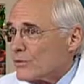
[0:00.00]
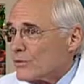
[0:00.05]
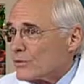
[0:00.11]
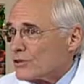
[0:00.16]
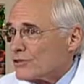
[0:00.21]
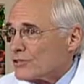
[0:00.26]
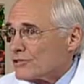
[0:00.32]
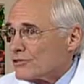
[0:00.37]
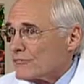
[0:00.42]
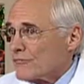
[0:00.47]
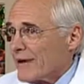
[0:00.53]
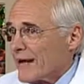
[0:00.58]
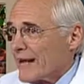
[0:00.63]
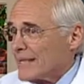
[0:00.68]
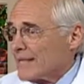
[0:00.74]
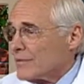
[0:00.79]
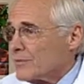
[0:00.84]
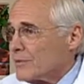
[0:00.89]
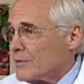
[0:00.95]
were just
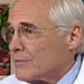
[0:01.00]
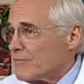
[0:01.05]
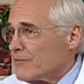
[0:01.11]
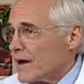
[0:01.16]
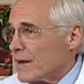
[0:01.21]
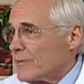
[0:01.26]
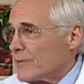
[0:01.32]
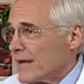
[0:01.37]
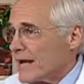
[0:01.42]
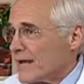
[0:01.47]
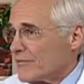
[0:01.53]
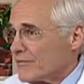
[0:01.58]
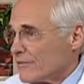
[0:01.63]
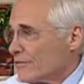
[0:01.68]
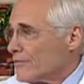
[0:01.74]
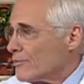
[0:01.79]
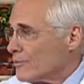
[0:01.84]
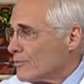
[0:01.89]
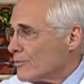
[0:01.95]
random, we'd probably have a
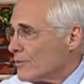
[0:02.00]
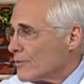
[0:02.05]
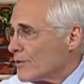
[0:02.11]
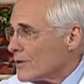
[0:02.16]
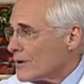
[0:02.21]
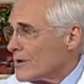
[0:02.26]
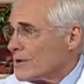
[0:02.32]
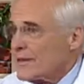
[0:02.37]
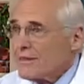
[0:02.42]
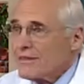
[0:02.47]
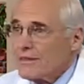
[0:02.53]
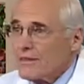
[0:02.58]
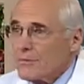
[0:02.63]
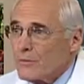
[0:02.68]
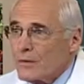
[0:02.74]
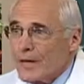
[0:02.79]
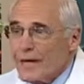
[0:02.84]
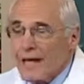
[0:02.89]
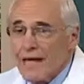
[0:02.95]
few more
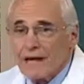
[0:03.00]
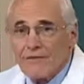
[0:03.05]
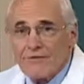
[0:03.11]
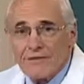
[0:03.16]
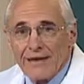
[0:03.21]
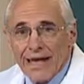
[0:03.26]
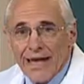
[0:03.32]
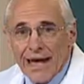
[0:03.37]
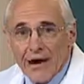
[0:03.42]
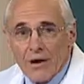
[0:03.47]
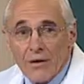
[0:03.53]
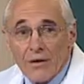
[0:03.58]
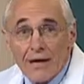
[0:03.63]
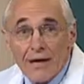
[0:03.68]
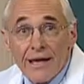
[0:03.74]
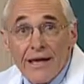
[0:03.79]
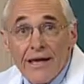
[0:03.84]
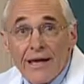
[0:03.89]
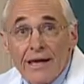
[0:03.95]
than we have now.
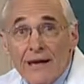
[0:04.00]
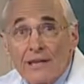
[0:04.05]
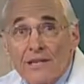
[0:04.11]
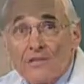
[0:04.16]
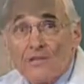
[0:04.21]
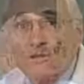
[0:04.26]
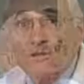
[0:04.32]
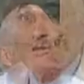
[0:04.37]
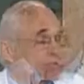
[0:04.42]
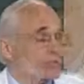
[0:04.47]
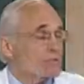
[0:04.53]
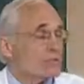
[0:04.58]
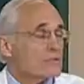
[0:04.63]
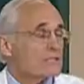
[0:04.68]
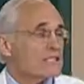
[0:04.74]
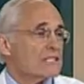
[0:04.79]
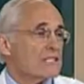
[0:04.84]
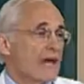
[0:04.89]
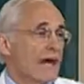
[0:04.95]
And I showed you
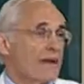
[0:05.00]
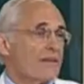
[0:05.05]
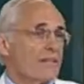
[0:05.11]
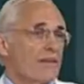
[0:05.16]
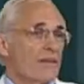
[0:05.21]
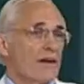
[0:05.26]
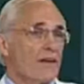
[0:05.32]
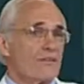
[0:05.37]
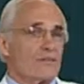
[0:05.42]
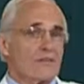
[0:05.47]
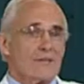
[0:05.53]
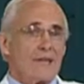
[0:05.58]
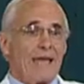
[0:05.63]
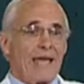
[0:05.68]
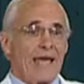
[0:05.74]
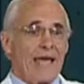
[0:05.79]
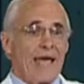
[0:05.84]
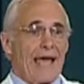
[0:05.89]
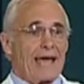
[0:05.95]
a slide the other
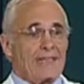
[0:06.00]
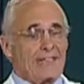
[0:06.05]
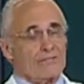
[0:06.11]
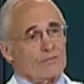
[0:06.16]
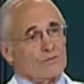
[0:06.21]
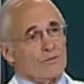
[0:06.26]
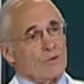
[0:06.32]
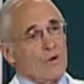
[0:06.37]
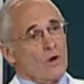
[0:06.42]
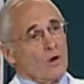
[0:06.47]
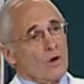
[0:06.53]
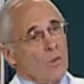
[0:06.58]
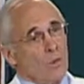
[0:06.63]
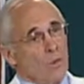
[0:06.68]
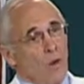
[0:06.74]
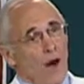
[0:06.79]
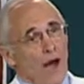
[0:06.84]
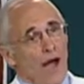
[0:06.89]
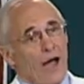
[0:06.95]
day as to
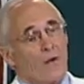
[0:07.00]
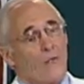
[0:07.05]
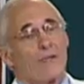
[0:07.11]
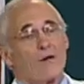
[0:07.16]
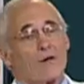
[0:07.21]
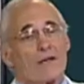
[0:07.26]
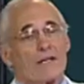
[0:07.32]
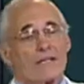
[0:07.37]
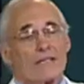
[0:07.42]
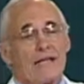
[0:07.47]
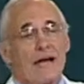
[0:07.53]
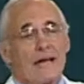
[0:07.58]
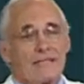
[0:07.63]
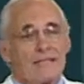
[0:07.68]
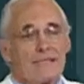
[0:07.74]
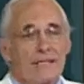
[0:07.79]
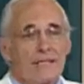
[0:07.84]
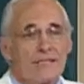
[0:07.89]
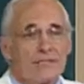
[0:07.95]
why we're
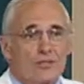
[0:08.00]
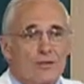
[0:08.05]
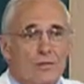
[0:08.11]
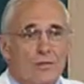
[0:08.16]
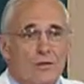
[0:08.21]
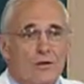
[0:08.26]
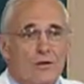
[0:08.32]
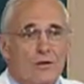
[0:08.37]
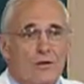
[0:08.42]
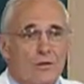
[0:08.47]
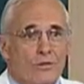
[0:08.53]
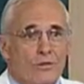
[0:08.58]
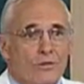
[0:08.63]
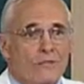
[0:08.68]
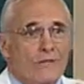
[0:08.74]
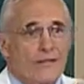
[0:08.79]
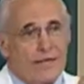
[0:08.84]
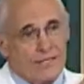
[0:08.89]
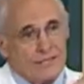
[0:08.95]
not seeing so many
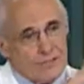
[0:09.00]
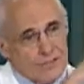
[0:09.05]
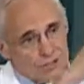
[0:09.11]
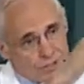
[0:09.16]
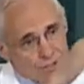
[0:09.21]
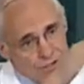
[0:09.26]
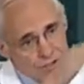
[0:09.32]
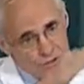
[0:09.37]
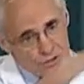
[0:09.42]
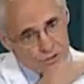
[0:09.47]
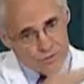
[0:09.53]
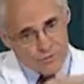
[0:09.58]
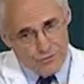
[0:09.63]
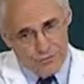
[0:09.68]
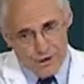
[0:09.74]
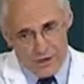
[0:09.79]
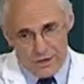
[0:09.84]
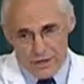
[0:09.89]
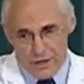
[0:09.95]
colon cancers. They're just
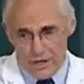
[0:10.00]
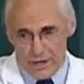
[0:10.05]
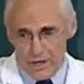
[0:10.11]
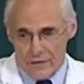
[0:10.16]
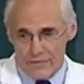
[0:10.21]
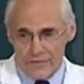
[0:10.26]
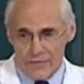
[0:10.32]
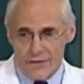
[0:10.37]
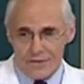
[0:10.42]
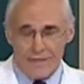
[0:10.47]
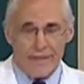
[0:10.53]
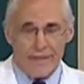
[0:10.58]
falling off like